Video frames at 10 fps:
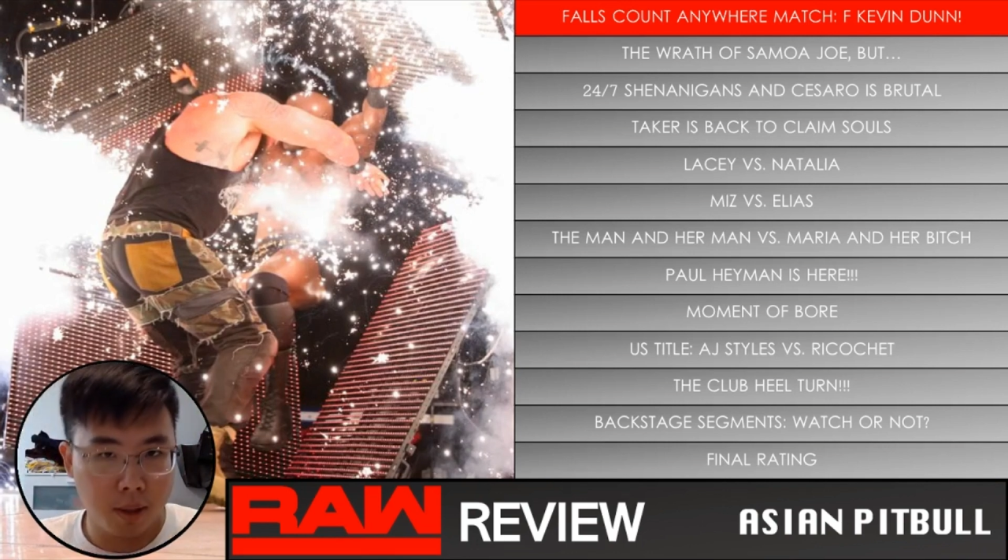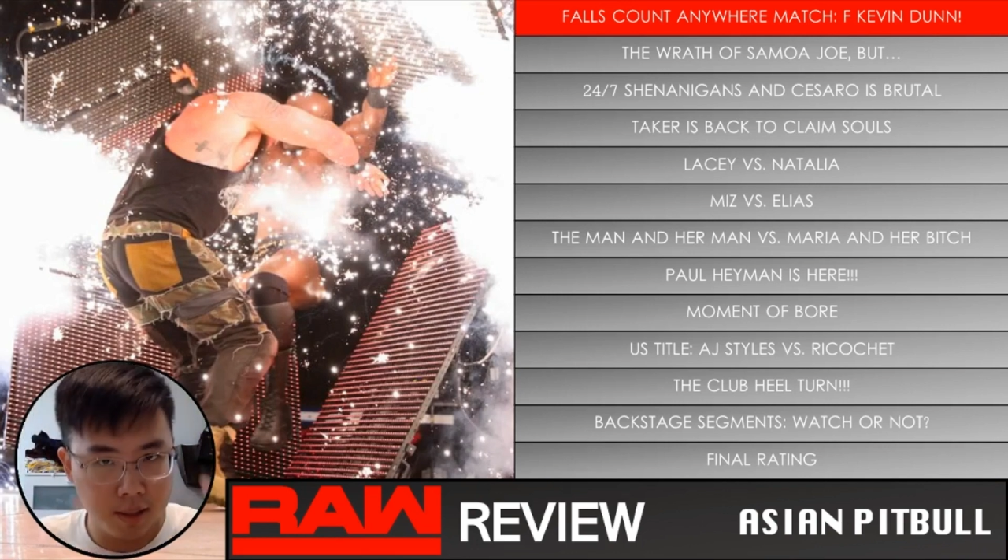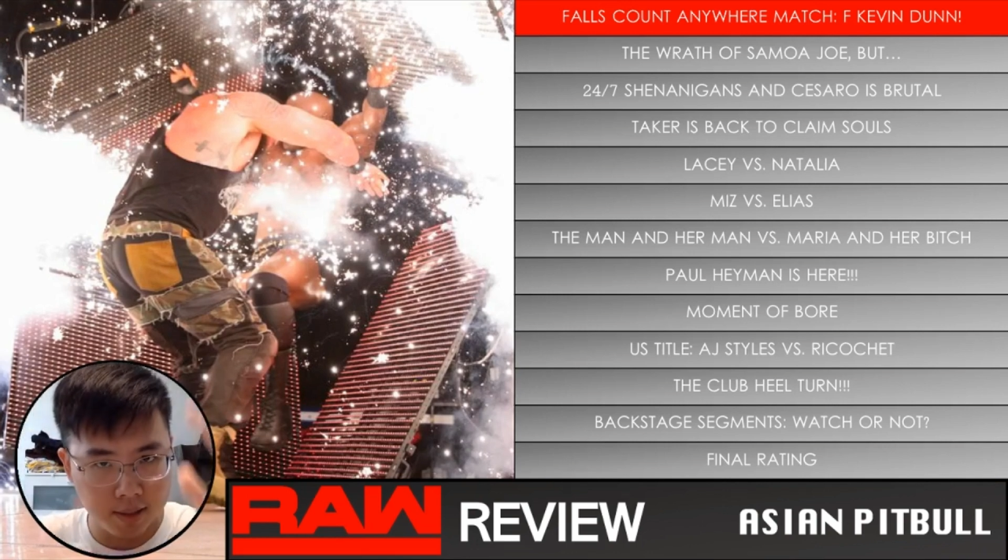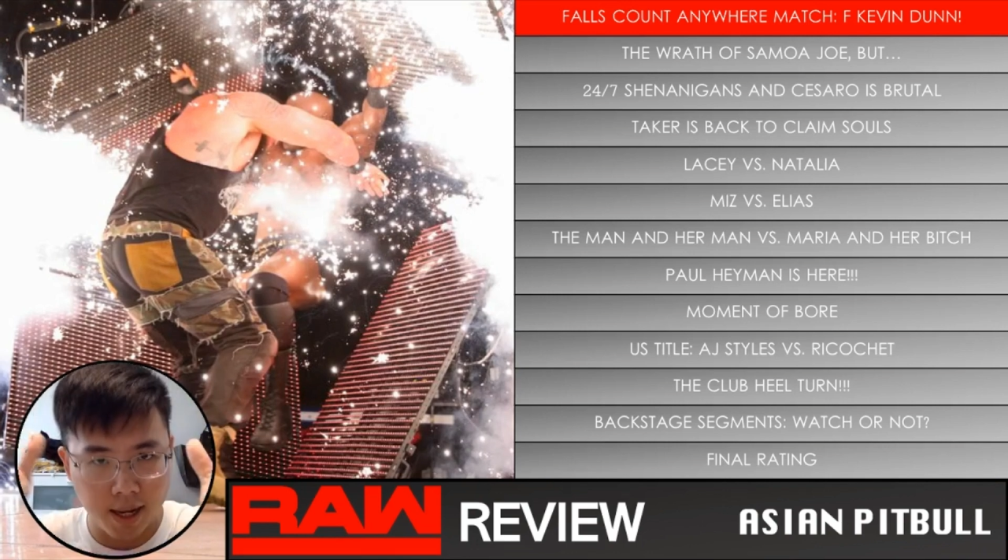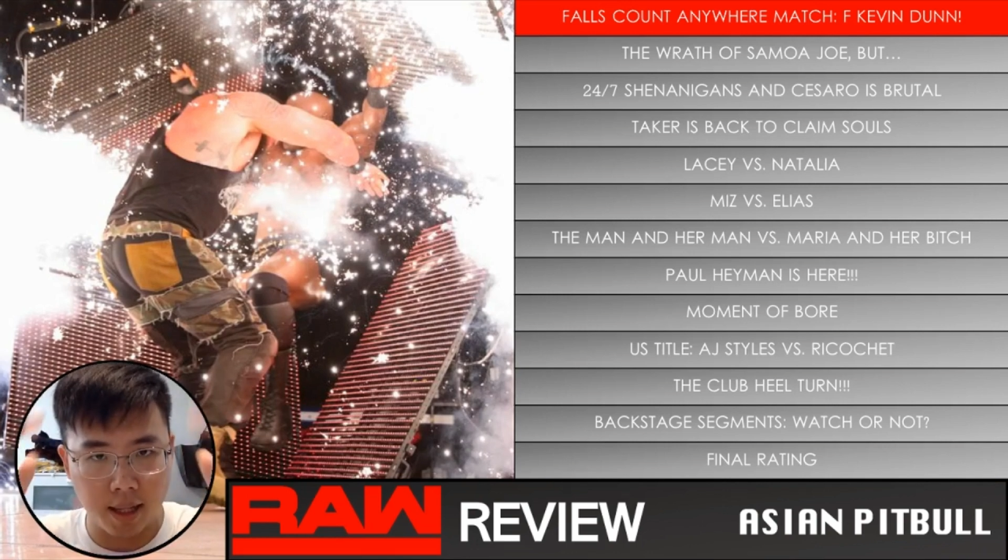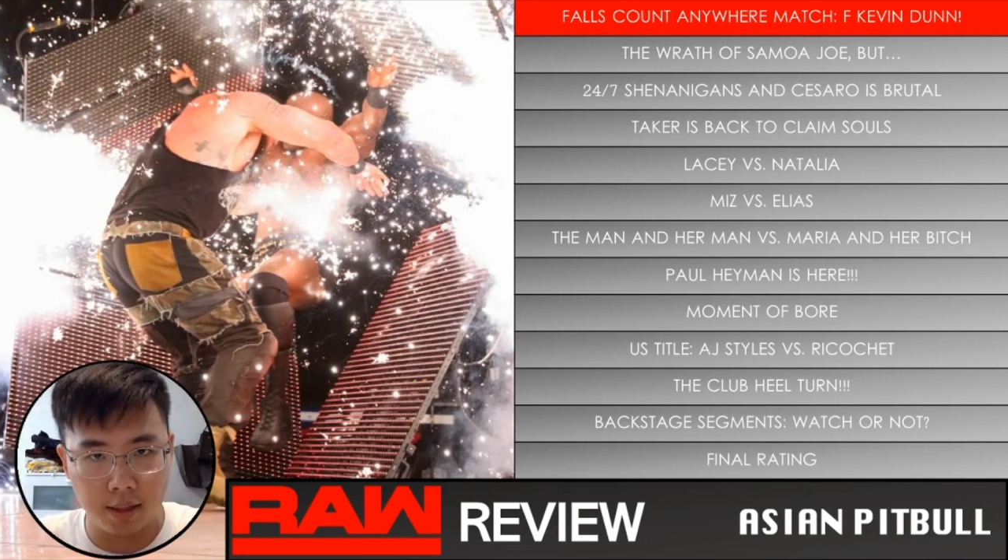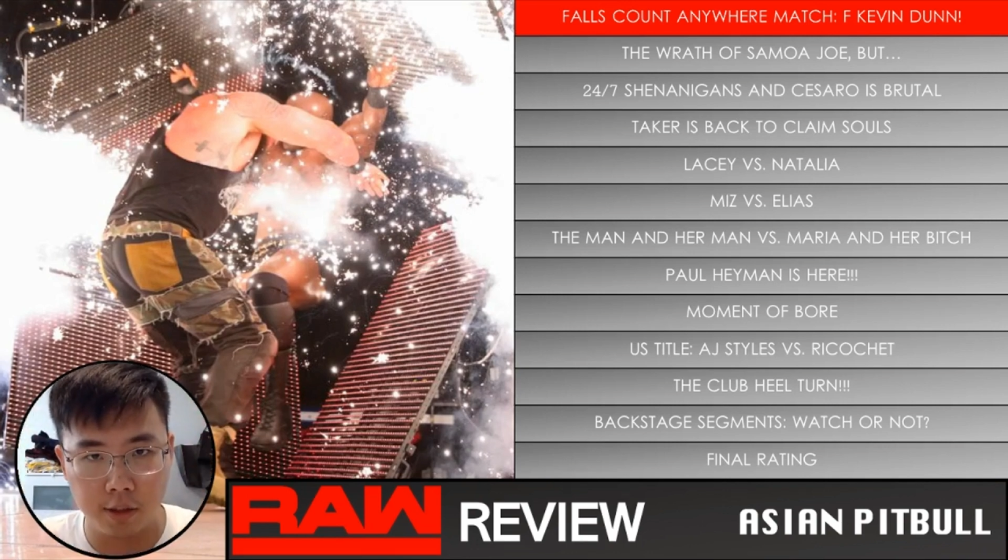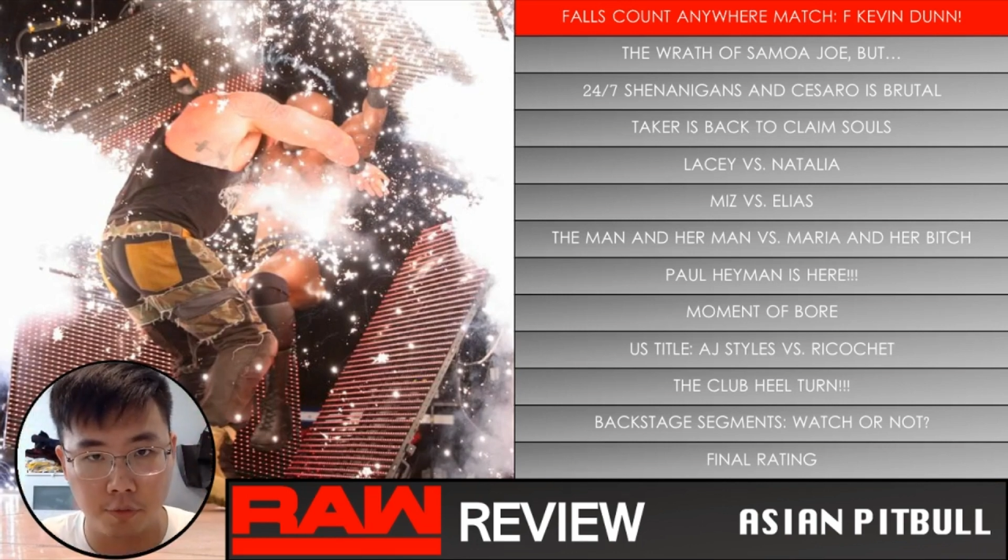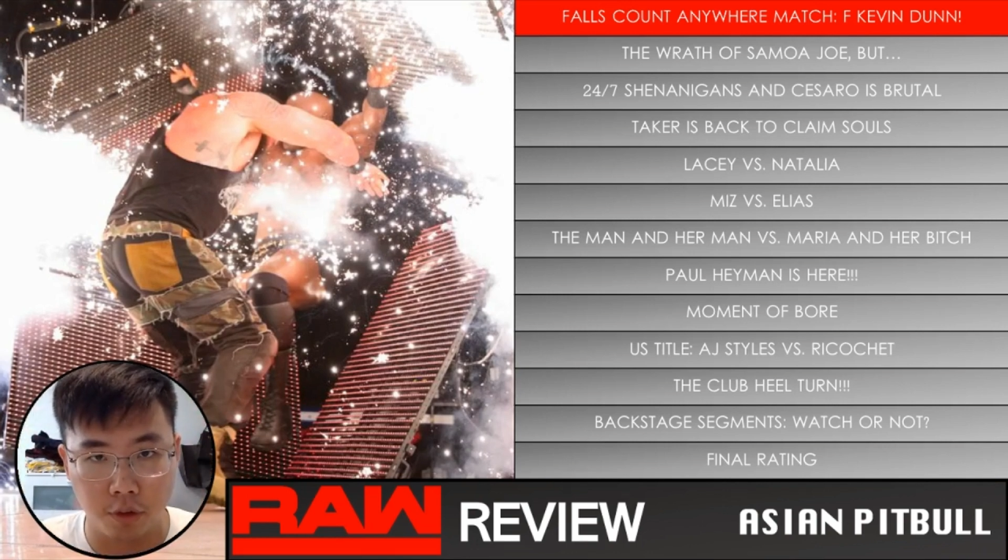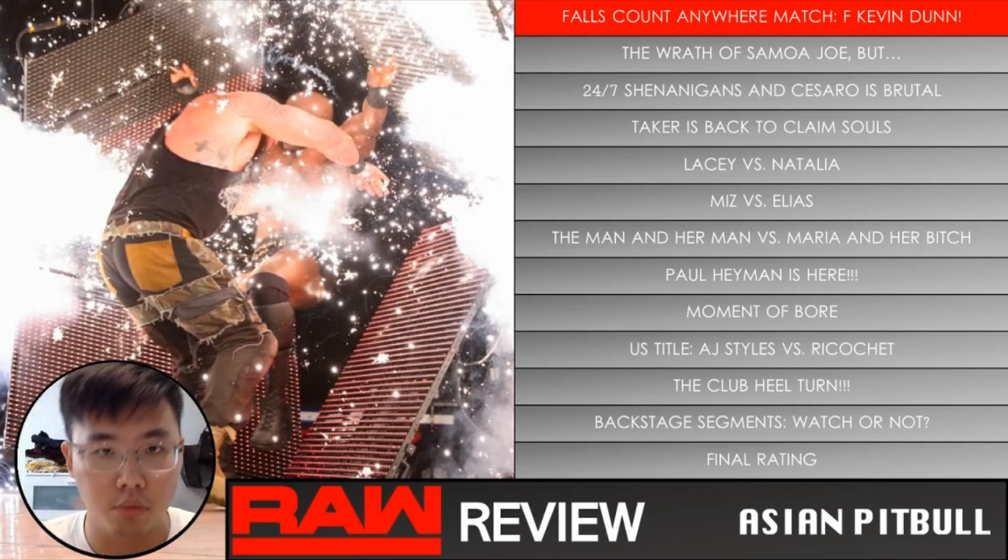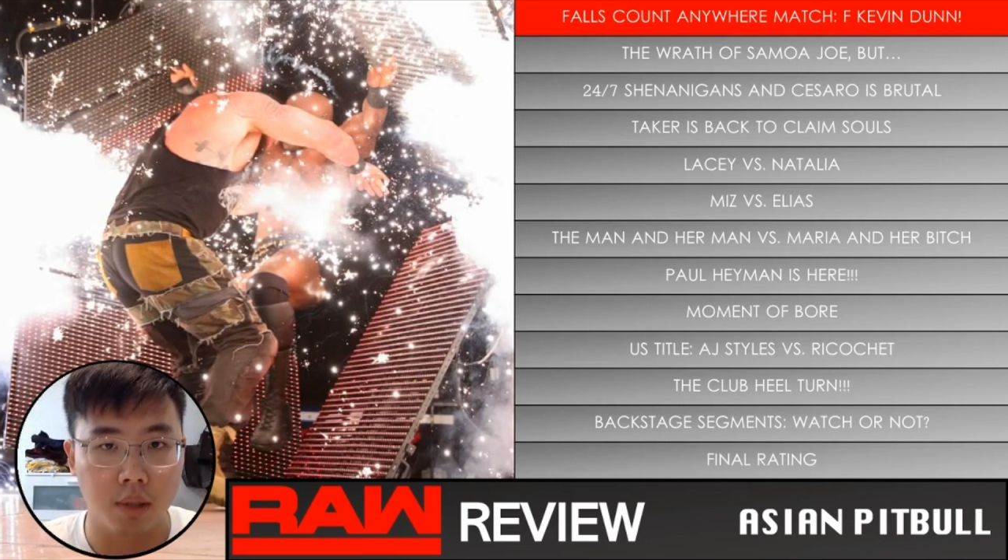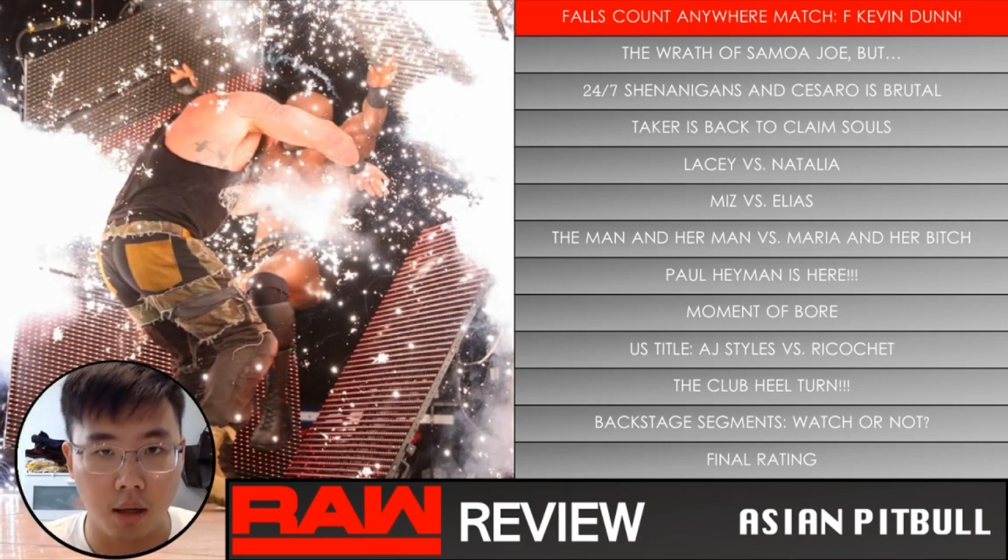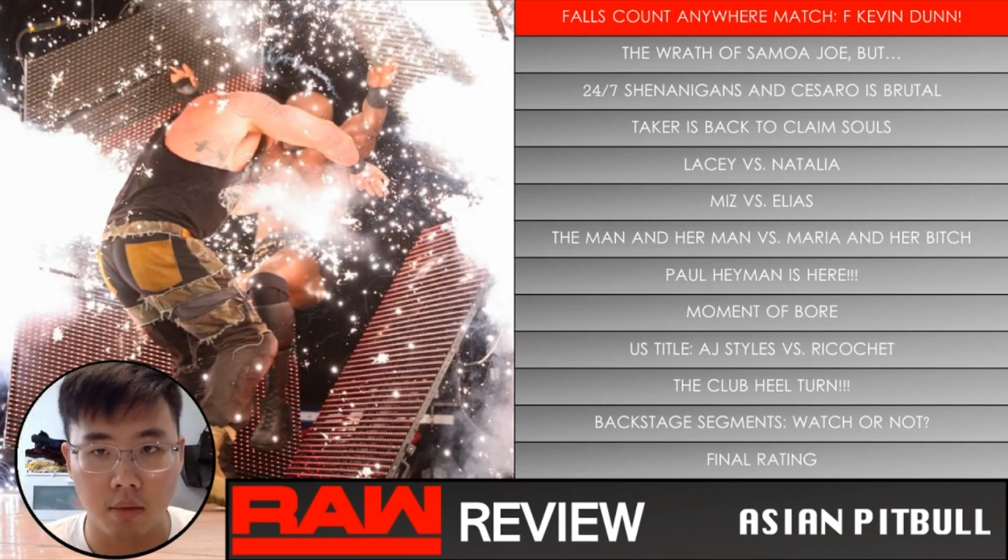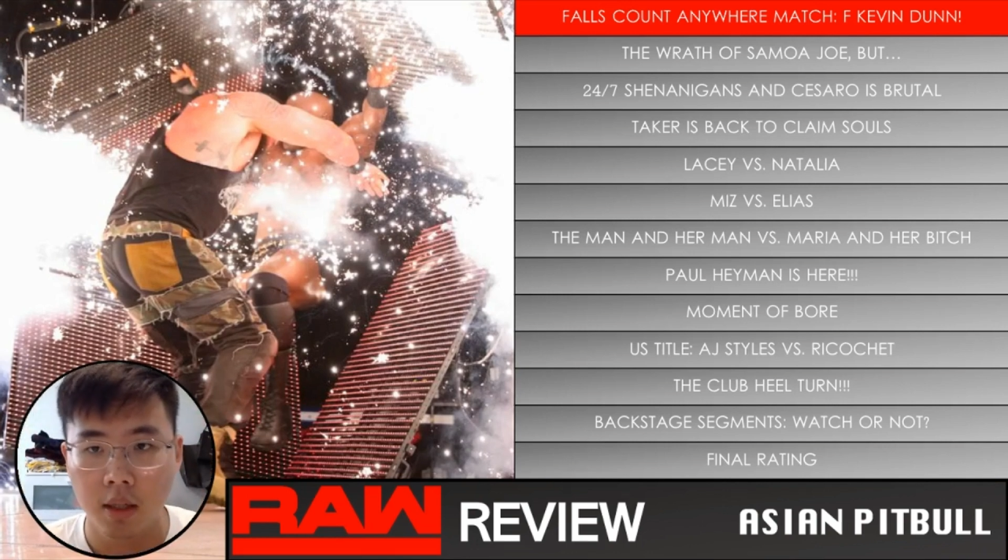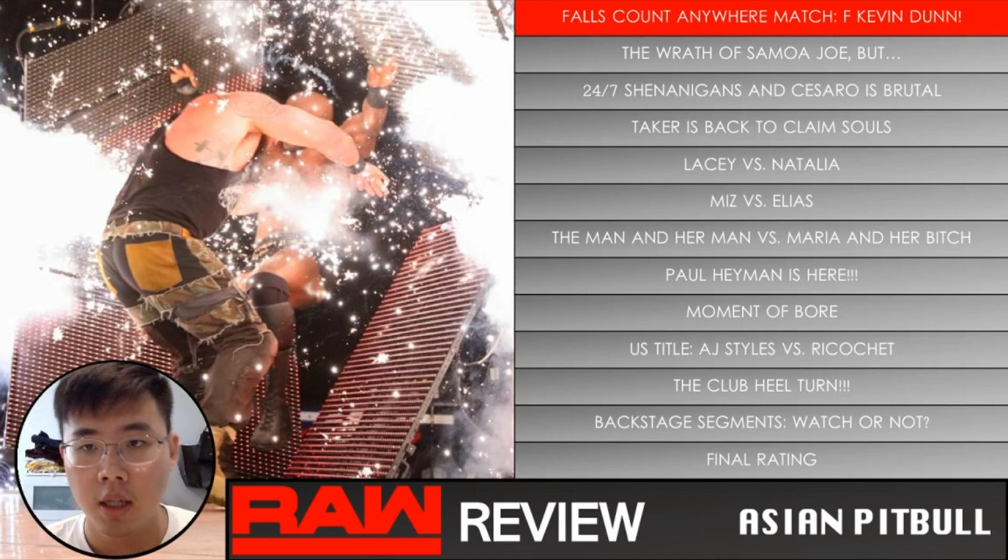please end this feud now.